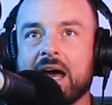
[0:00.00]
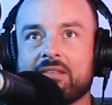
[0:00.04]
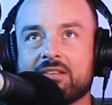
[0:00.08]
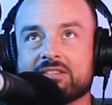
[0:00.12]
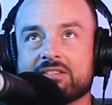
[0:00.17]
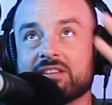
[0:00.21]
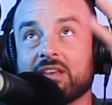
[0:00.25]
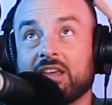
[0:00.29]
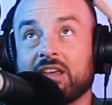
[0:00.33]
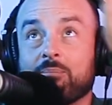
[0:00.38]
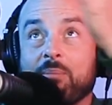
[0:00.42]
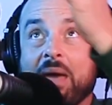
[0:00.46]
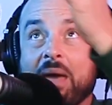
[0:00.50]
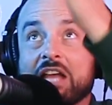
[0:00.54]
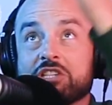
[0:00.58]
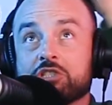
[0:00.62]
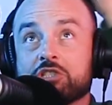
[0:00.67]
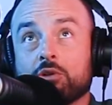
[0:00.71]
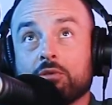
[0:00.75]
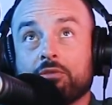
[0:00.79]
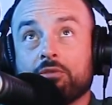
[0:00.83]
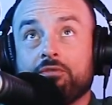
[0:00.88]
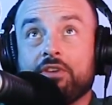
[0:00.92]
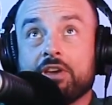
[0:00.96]
this like
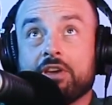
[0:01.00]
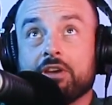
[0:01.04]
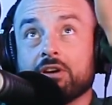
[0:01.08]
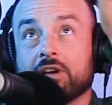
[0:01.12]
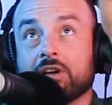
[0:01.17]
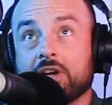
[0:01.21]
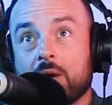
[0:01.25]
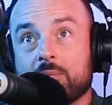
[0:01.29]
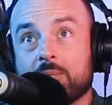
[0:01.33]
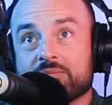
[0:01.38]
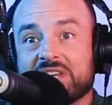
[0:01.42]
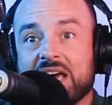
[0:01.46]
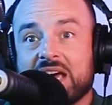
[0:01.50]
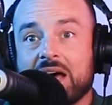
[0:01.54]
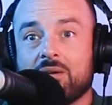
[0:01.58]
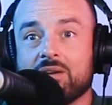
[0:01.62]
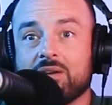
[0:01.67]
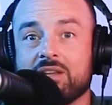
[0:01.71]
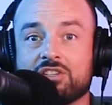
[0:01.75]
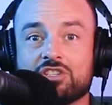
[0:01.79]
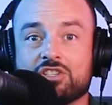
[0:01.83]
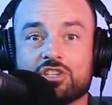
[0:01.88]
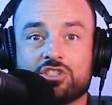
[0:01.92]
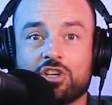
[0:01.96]
magical figure comes out, and
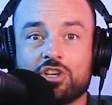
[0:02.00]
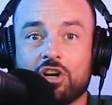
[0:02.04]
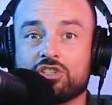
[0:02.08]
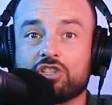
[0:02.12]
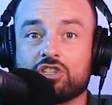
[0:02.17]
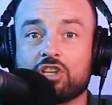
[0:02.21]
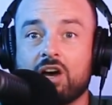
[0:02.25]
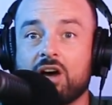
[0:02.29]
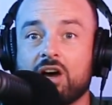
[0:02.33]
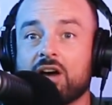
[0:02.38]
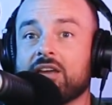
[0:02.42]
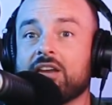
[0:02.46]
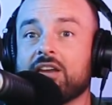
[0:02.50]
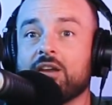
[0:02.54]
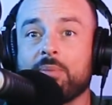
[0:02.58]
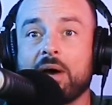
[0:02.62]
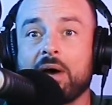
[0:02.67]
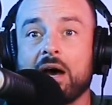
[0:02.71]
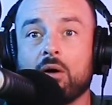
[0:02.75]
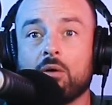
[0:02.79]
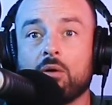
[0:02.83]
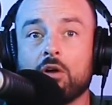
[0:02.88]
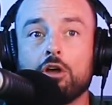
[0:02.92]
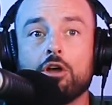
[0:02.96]
he just starts talking
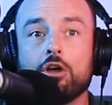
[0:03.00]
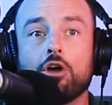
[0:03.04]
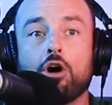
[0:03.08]
about